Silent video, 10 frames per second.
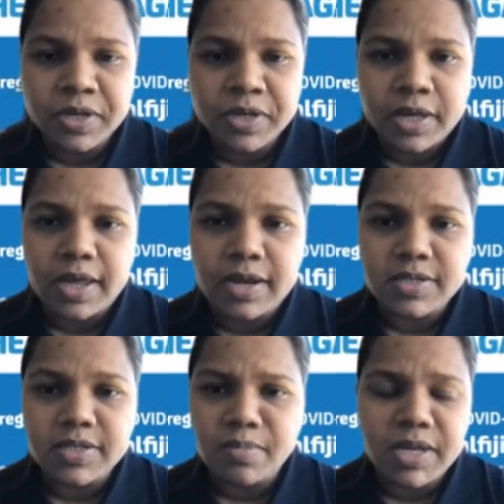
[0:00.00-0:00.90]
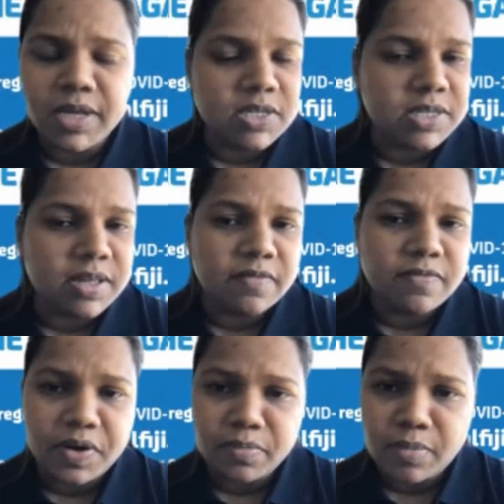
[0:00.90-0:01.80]
And some may just have
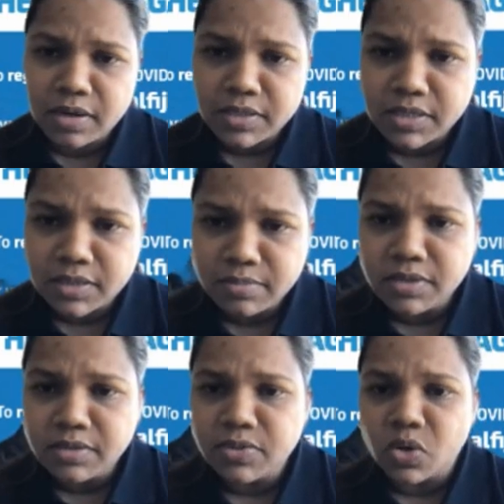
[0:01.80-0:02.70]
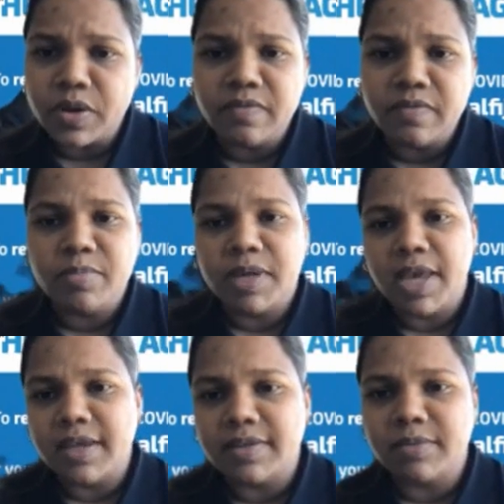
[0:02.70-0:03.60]
very mild symptoms or even
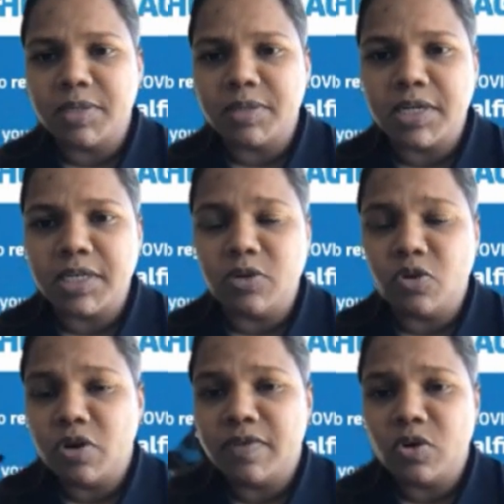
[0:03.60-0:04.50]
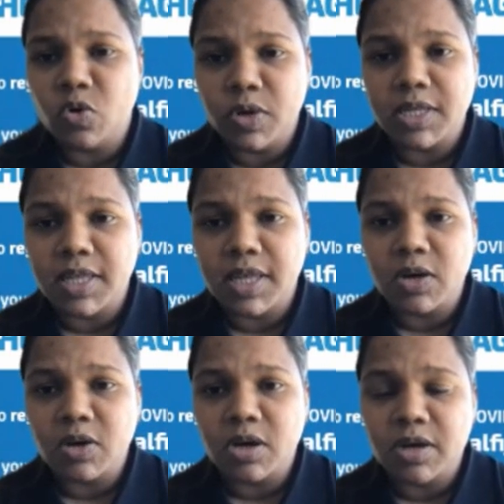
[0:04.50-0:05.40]
be asymptomatic, not even knowing that
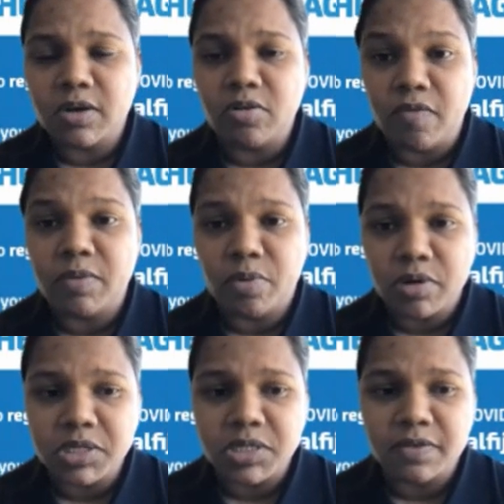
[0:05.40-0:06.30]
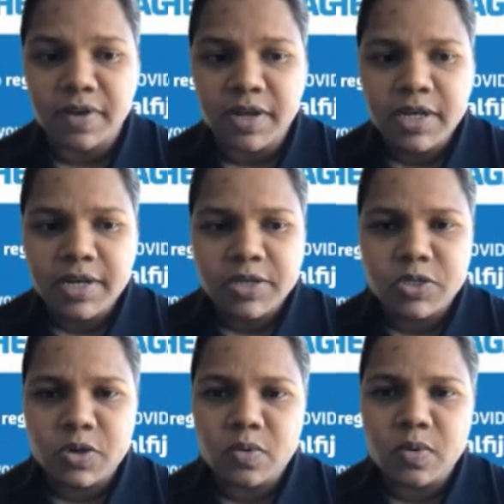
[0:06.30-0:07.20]
they're COVID positive.
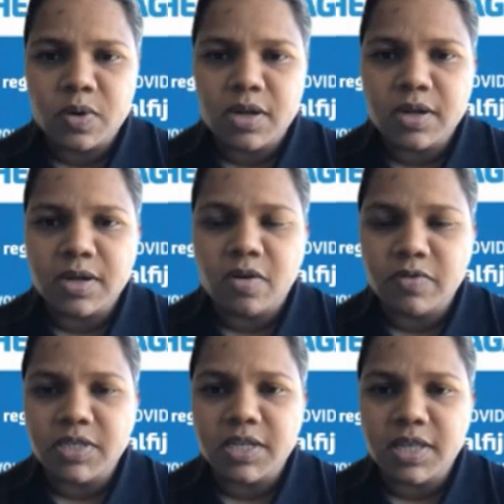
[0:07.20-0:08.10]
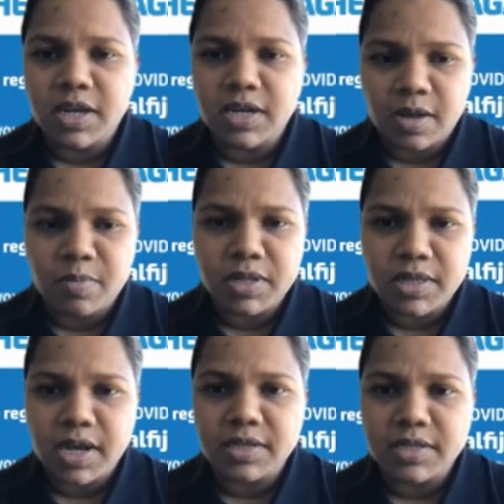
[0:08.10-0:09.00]
So obviously
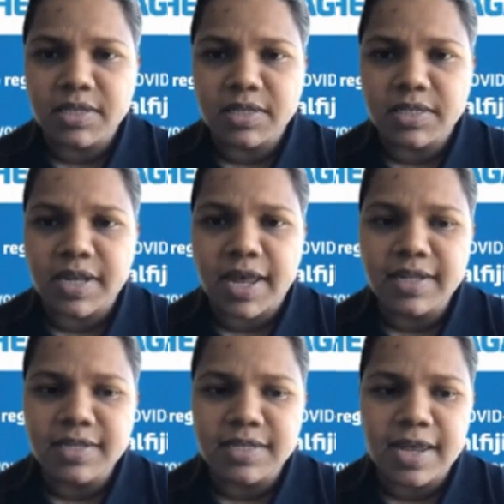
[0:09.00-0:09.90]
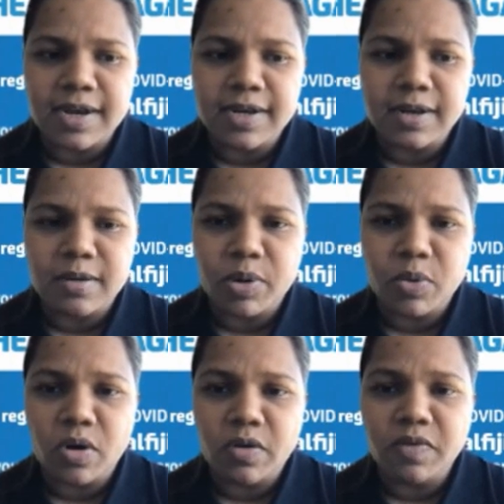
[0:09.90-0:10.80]
that still stands. And but
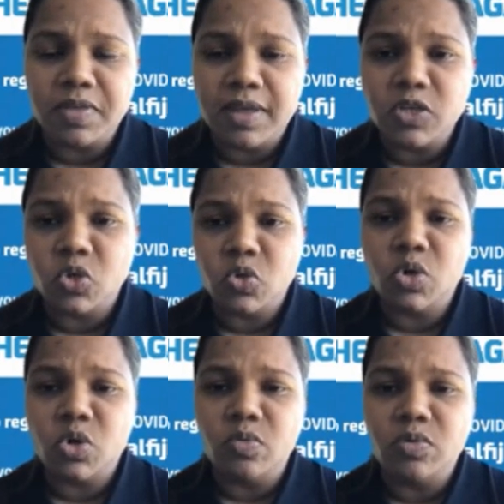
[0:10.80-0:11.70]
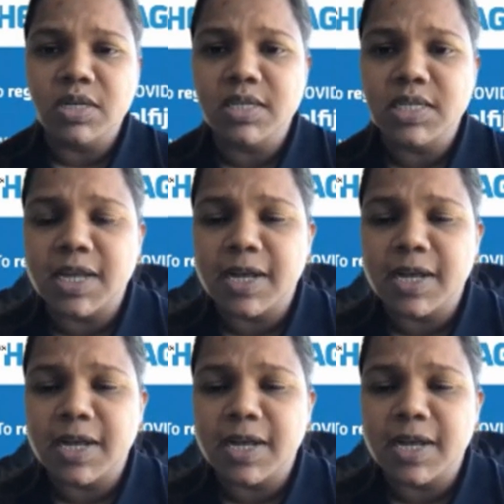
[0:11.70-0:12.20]
one of the things to note is,